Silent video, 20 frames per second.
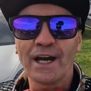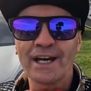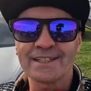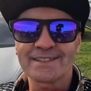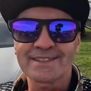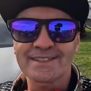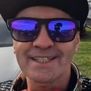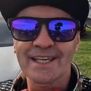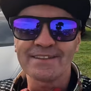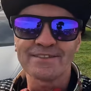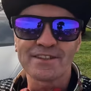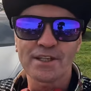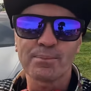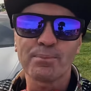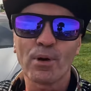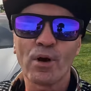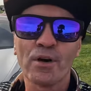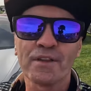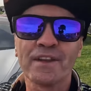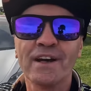a Santa
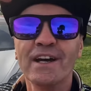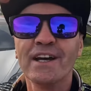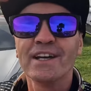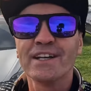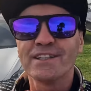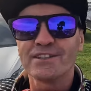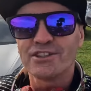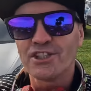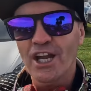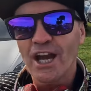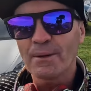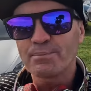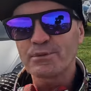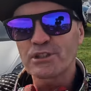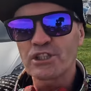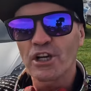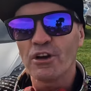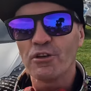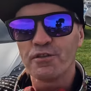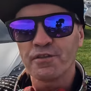Pod Jap
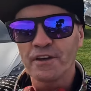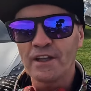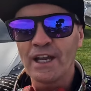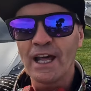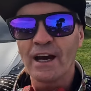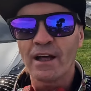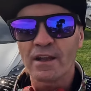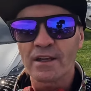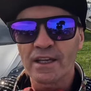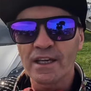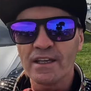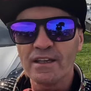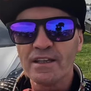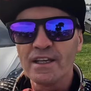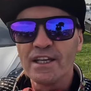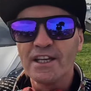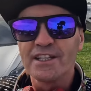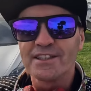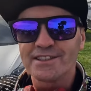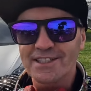Show finale
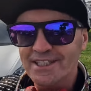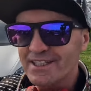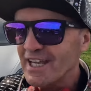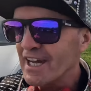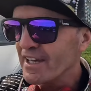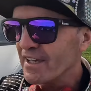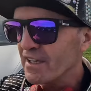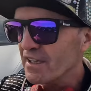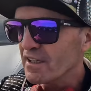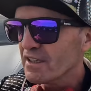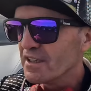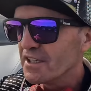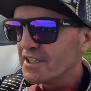today.